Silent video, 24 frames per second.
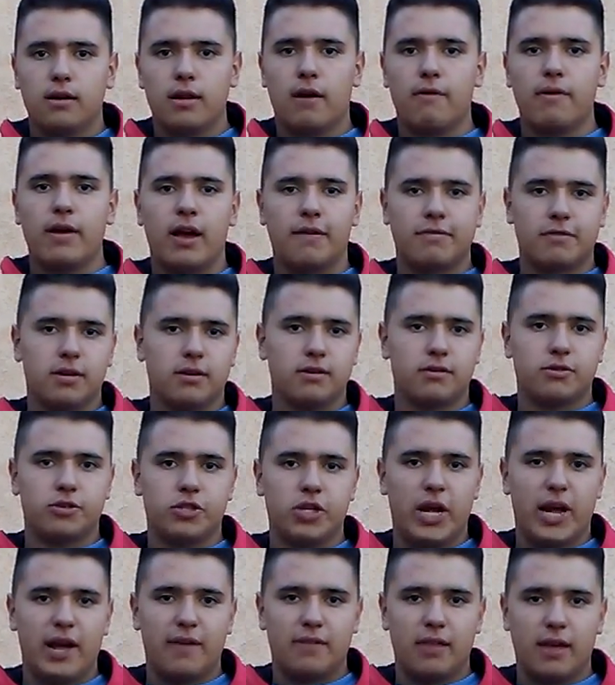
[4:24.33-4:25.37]
Now we have to
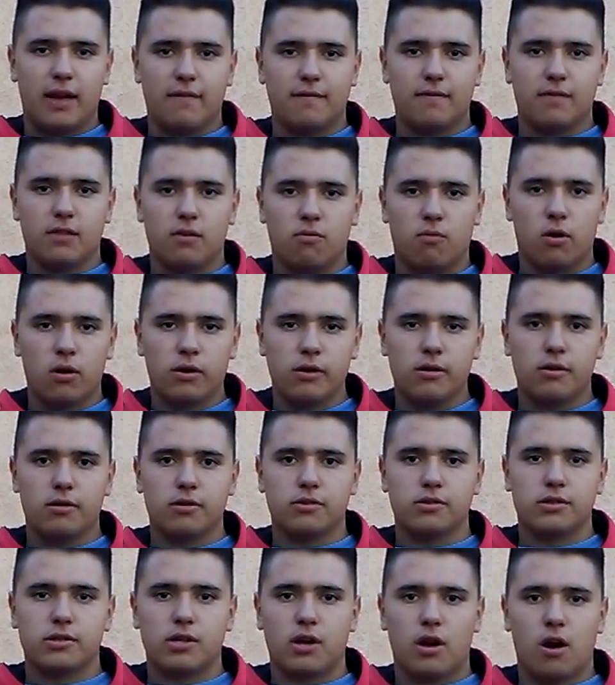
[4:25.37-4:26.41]
understand that the
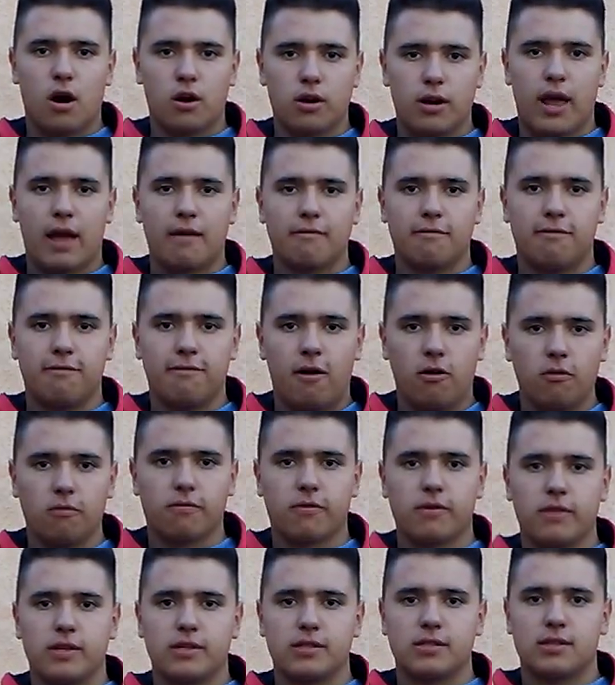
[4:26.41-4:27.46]
workers aren't at fault
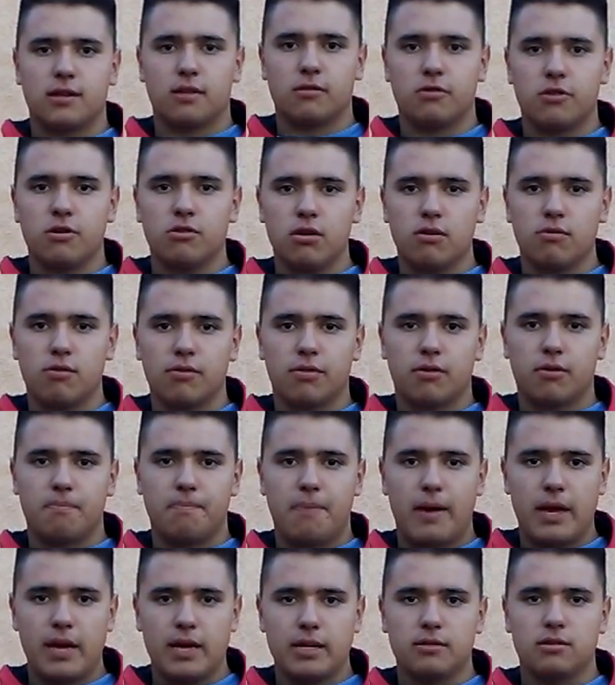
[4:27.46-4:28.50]
for this. They're doing what they're
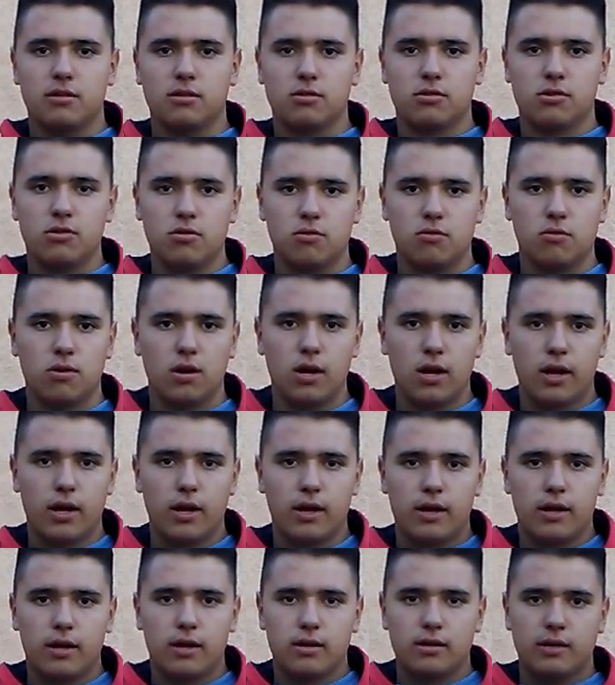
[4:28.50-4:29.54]
paid to do.
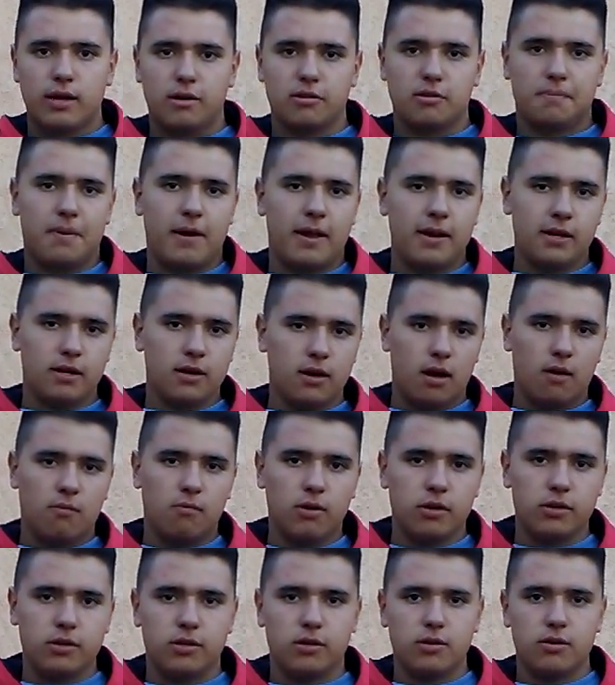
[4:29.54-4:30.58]
Now, depending on
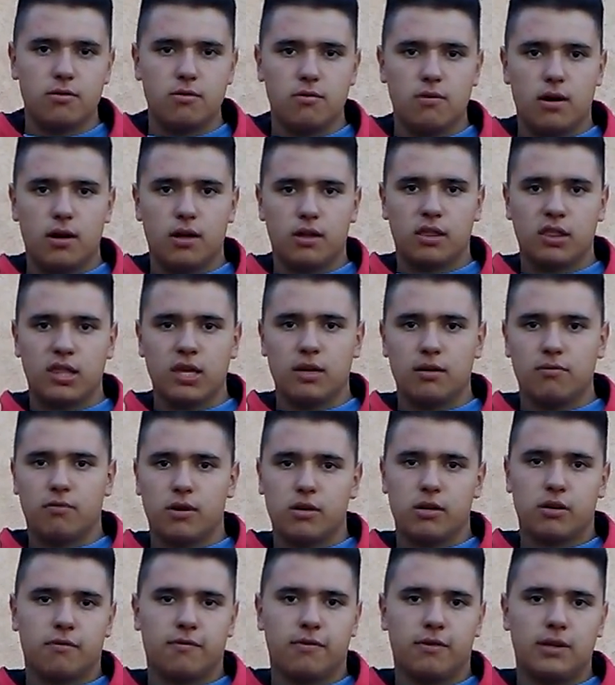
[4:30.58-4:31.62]
what you think,
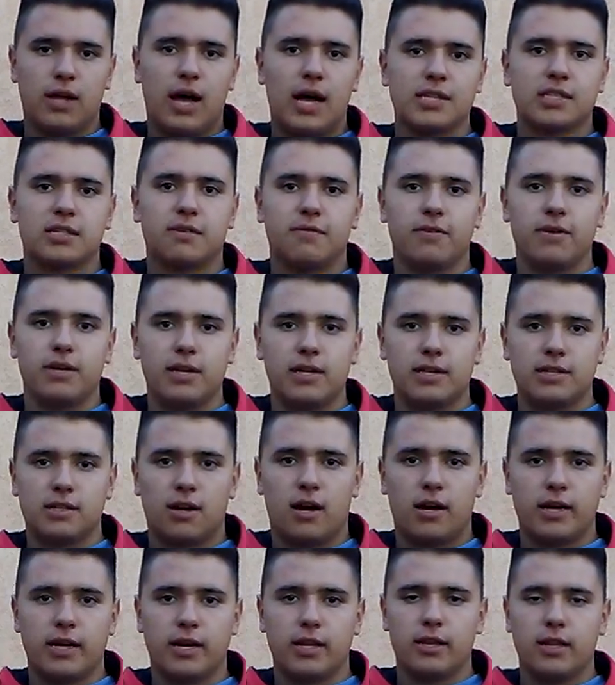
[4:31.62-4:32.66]
what your philosophy is
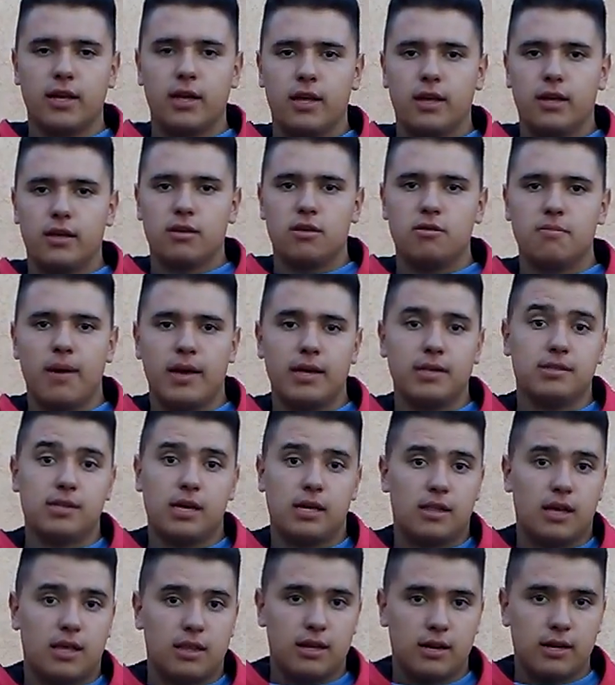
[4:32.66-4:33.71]
on it, you may
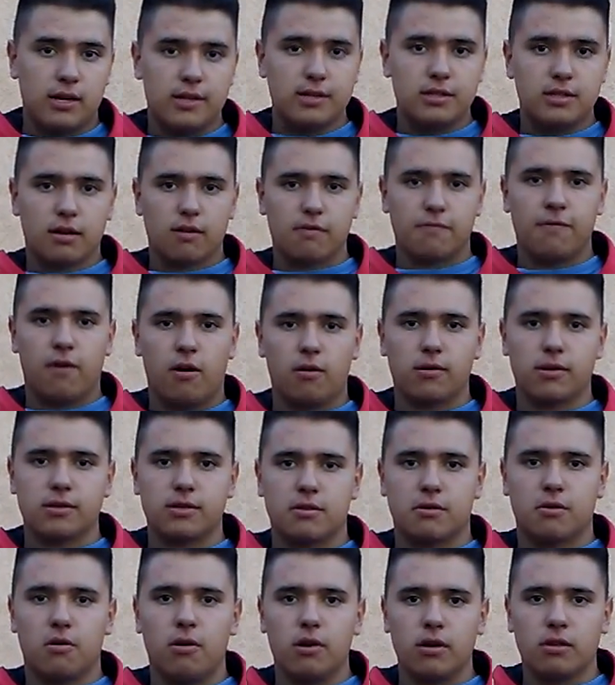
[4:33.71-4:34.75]
say that it is their fault
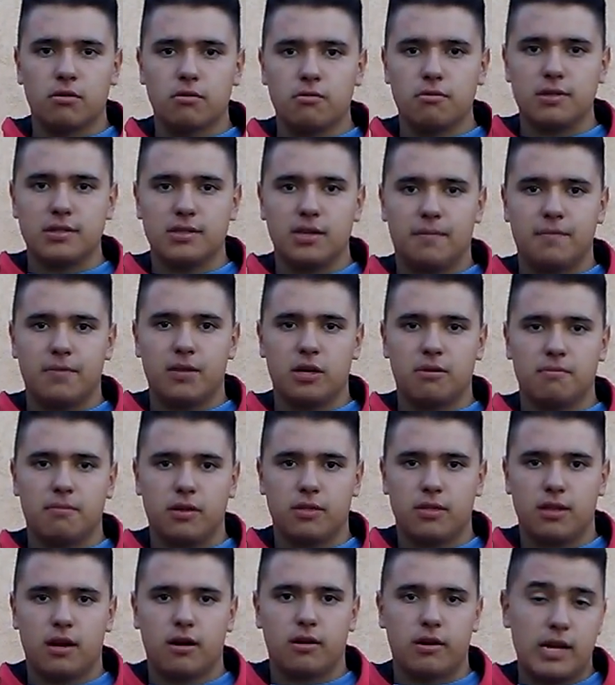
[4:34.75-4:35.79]
because they're going through with something,
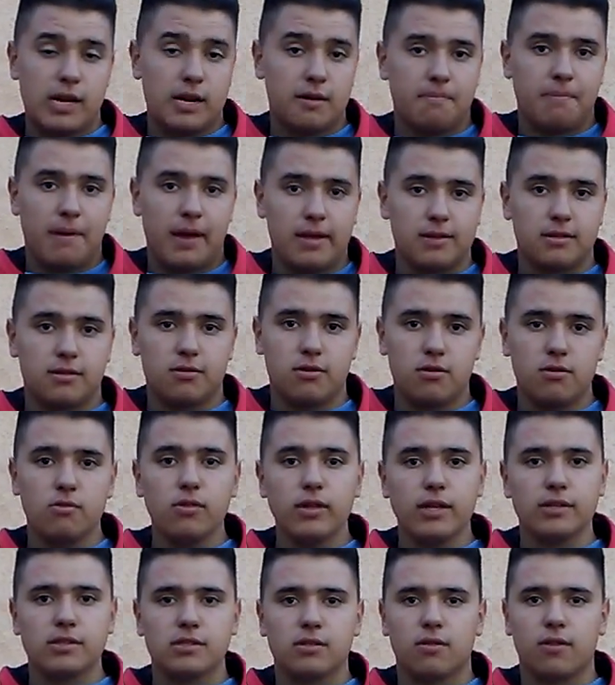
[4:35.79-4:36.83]
but they're getting paid to
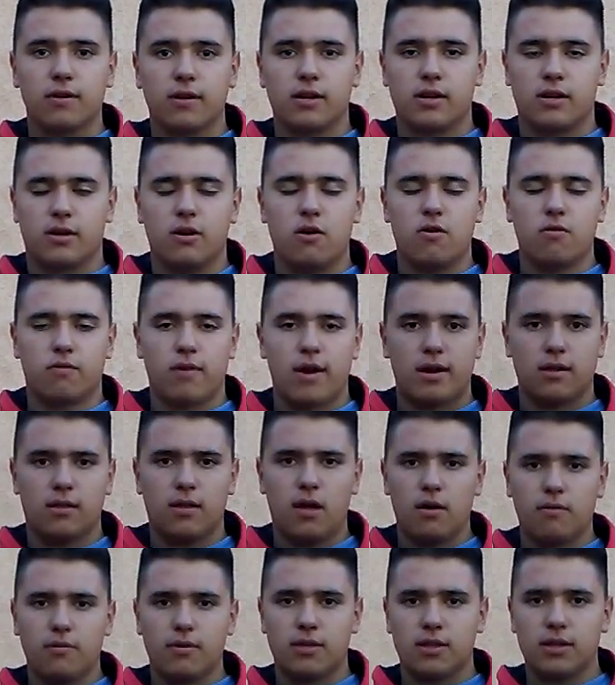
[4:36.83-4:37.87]
do this, so they're going to go right
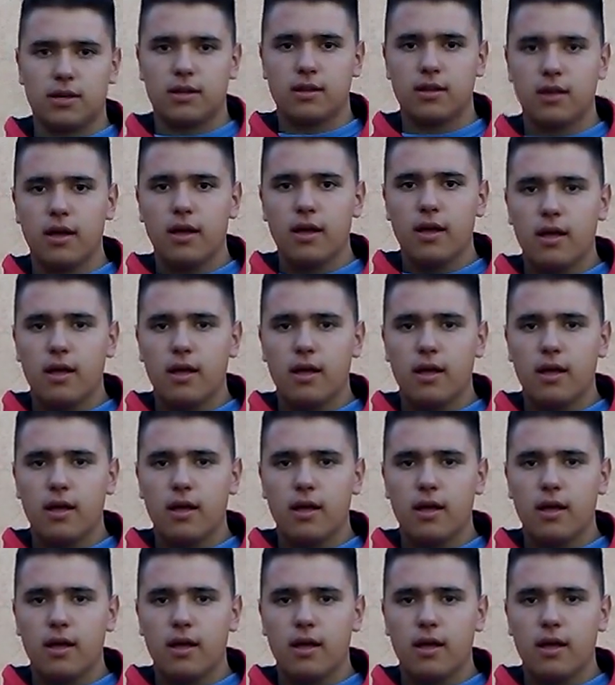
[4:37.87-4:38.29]
along with it.